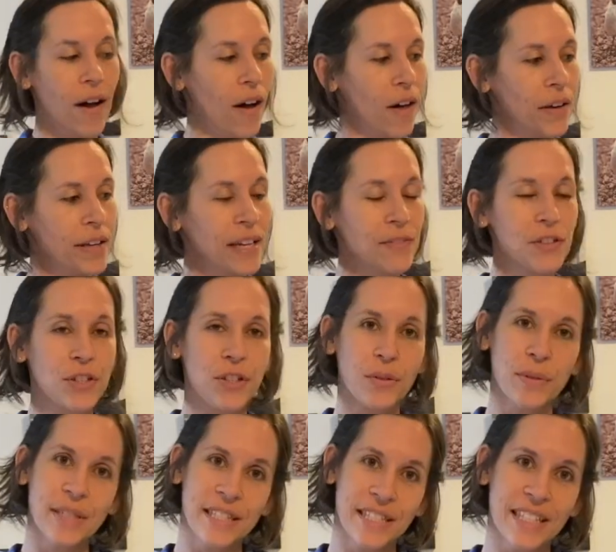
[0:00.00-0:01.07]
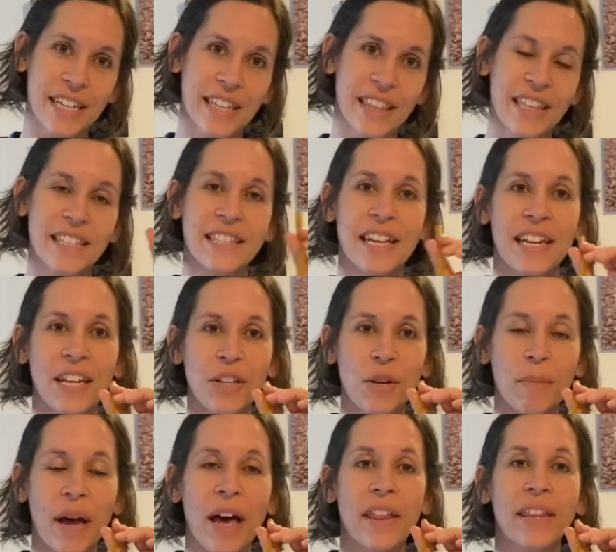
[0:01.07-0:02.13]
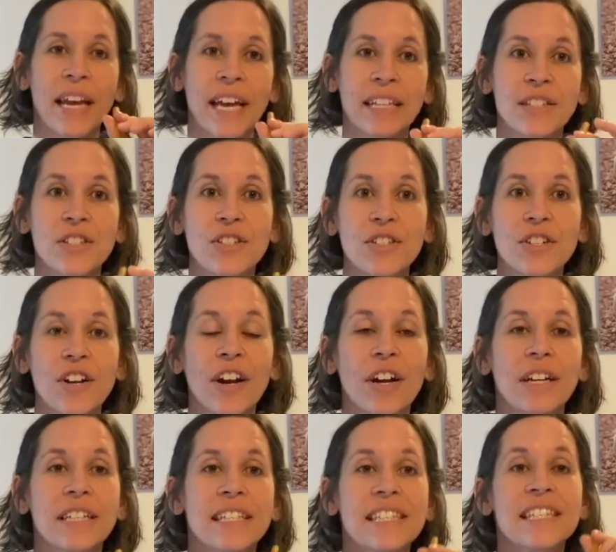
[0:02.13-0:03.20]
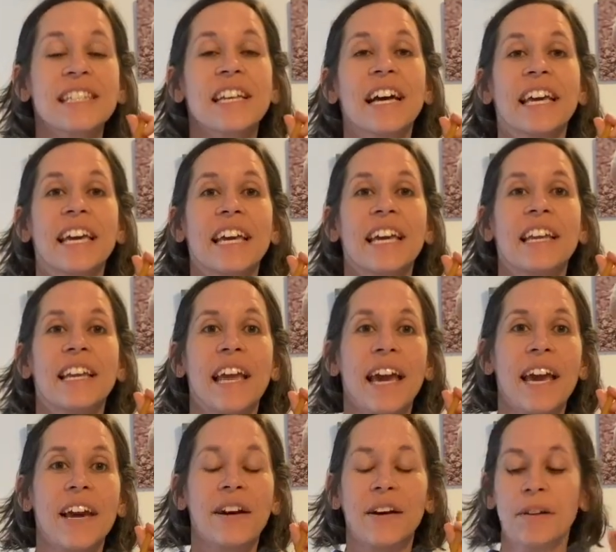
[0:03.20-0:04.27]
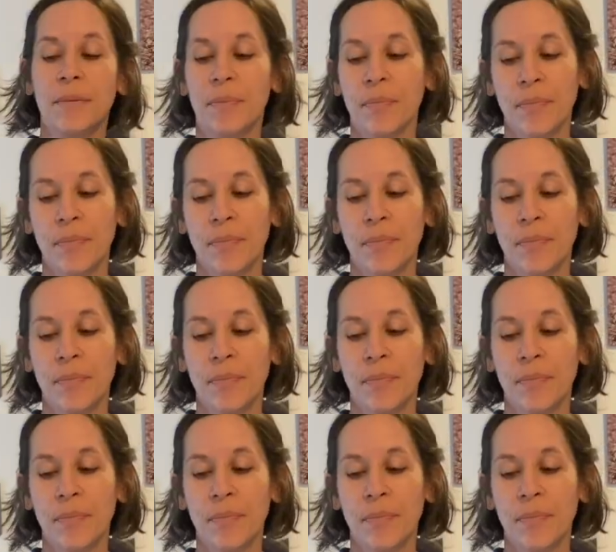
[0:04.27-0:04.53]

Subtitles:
All you have to do is stick this end in your mouth and start sucking in air.